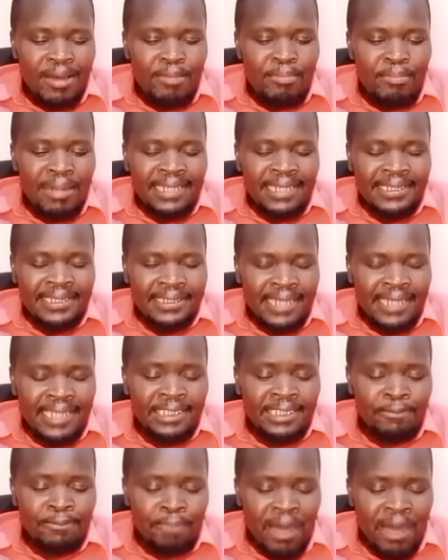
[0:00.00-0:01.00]
but
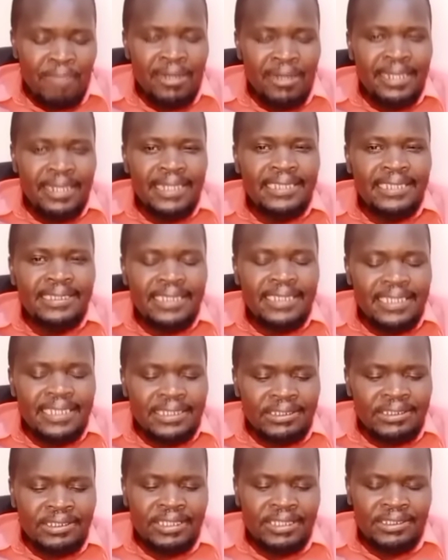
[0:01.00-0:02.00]
just permanent
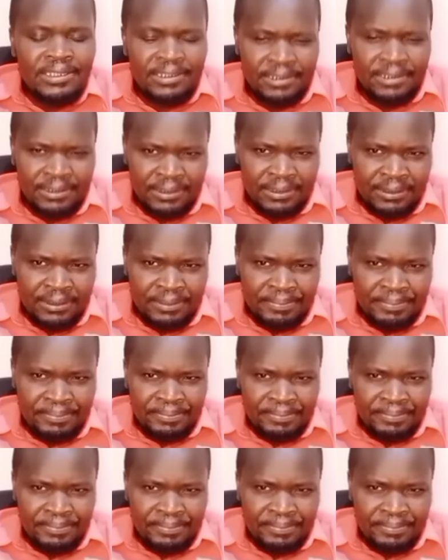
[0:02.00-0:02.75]
interests.